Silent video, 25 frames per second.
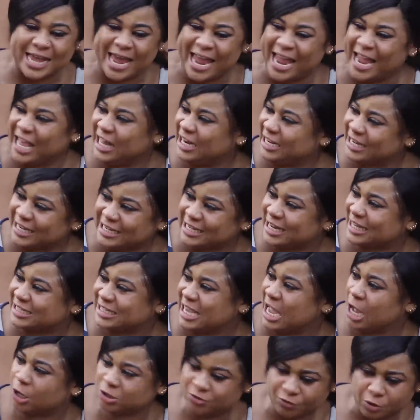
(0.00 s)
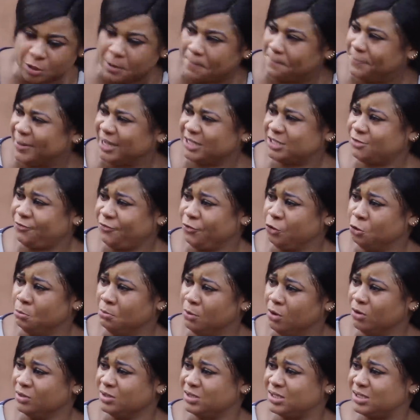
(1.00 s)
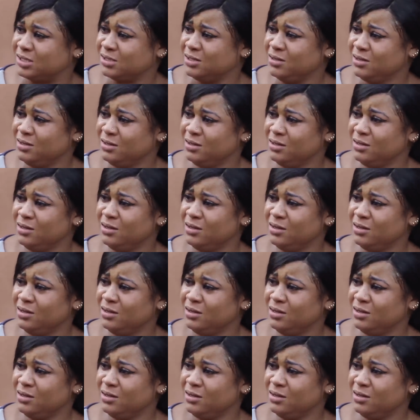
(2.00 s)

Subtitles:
in hell in that house for the past few months.